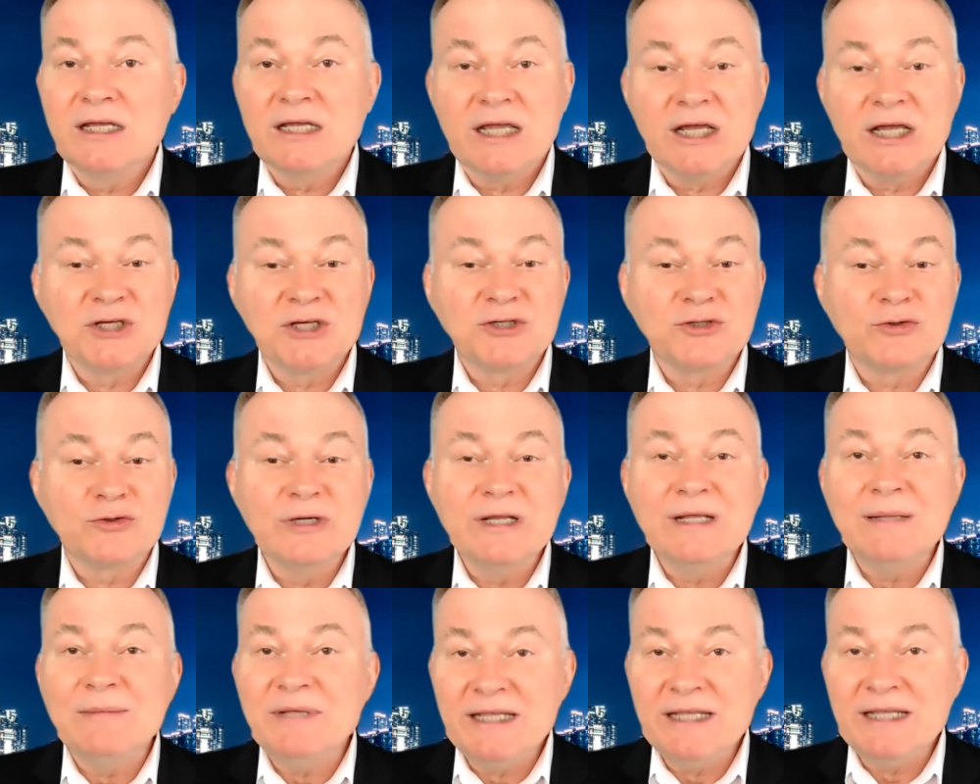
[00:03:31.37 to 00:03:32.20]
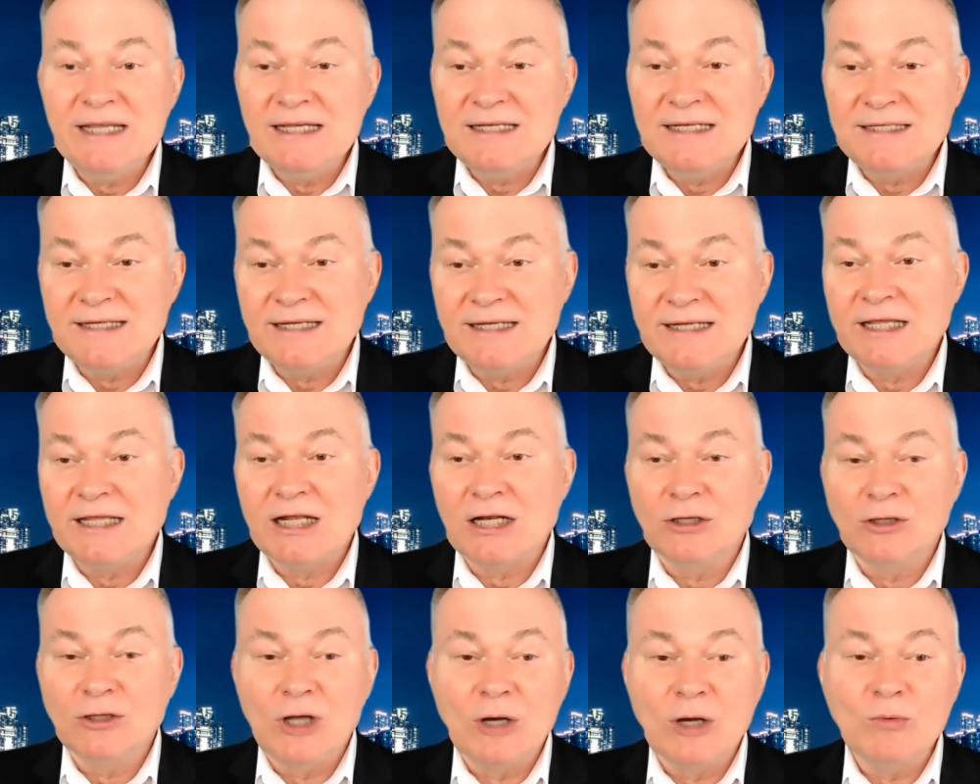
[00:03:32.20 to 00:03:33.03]
Extremely easy to
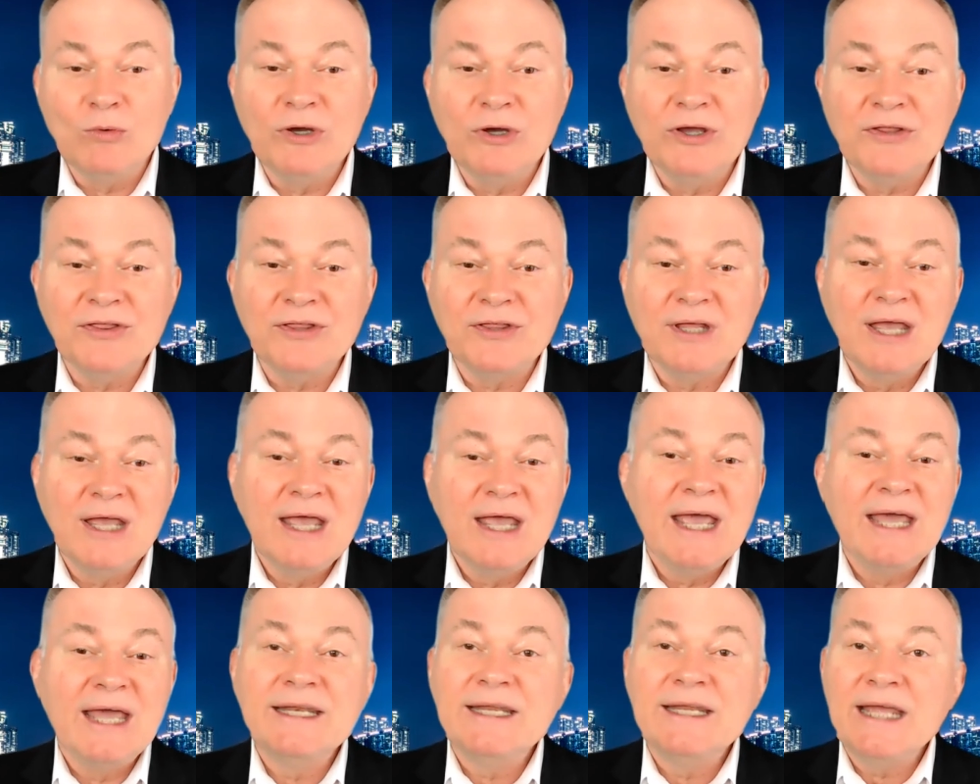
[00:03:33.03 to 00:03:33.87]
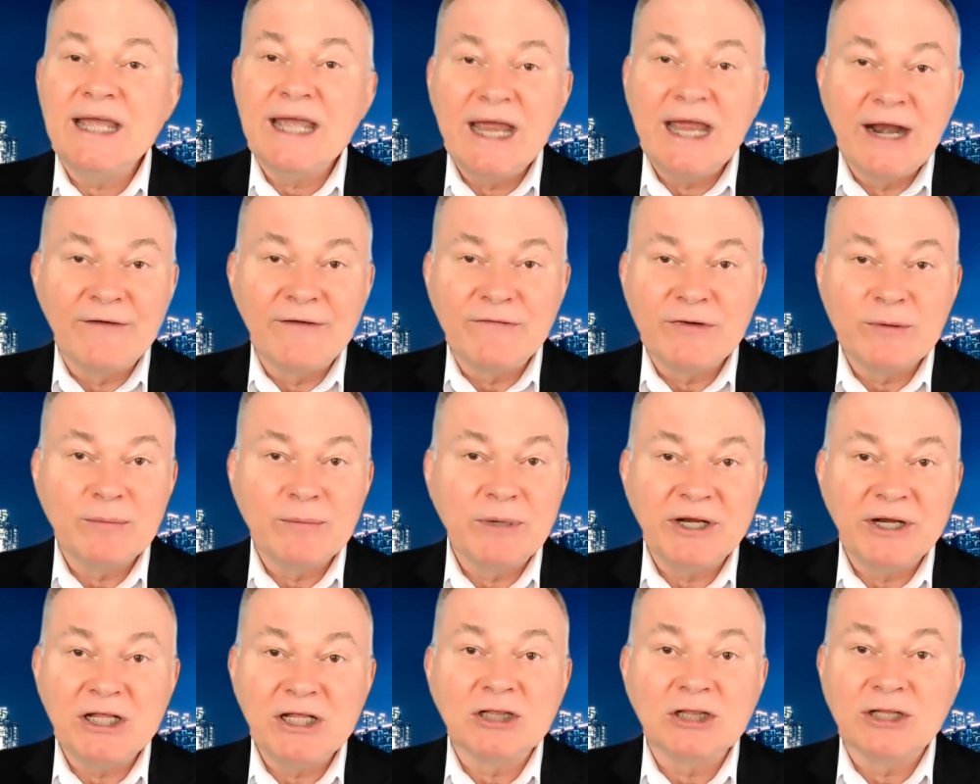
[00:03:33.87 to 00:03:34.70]
get along with, and
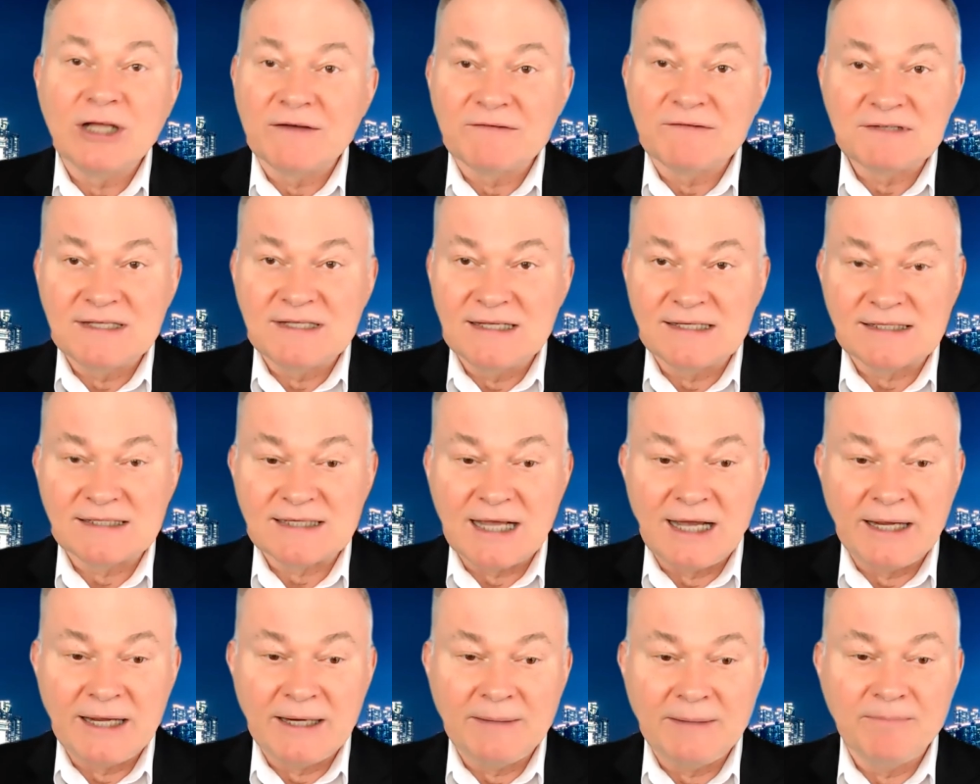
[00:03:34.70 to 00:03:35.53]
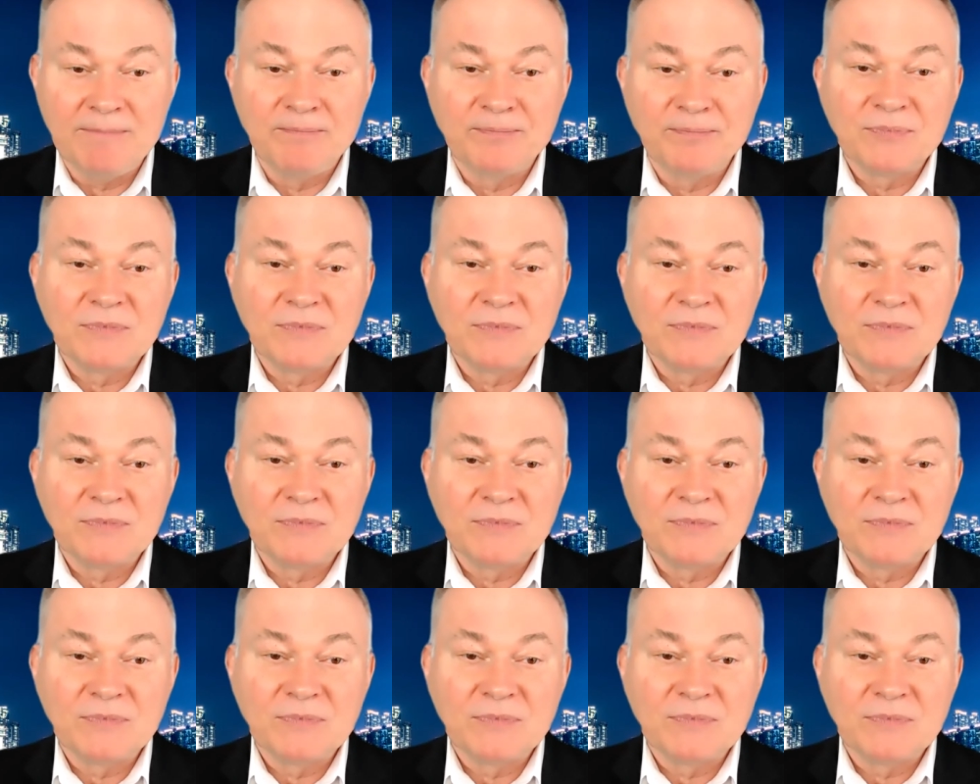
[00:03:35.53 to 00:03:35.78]
everybody loves this guy.